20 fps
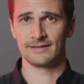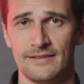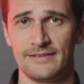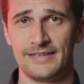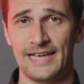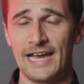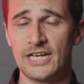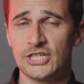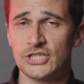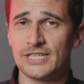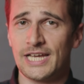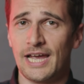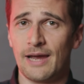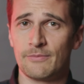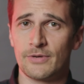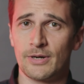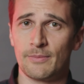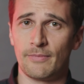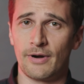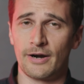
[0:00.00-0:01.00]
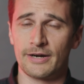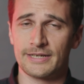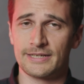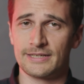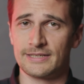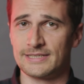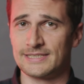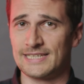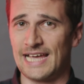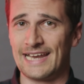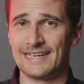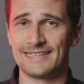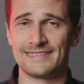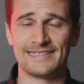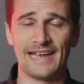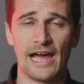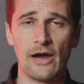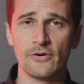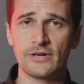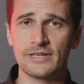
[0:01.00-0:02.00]
The action camera market is
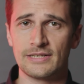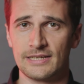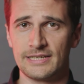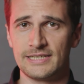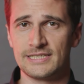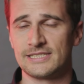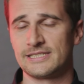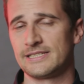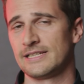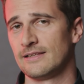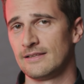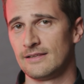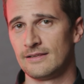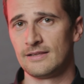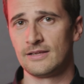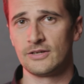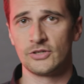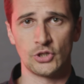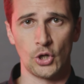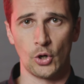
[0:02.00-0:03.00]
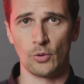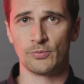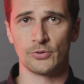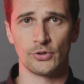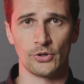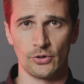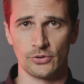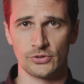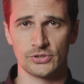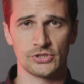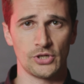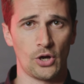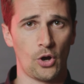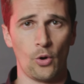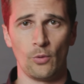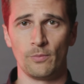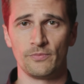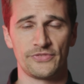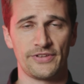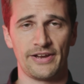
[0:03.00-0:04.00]
undoubtedly still GoPro's
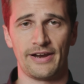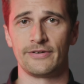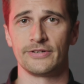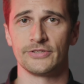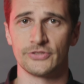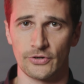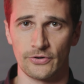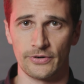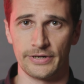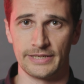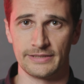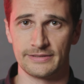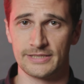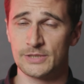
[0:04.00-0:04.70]
home territory.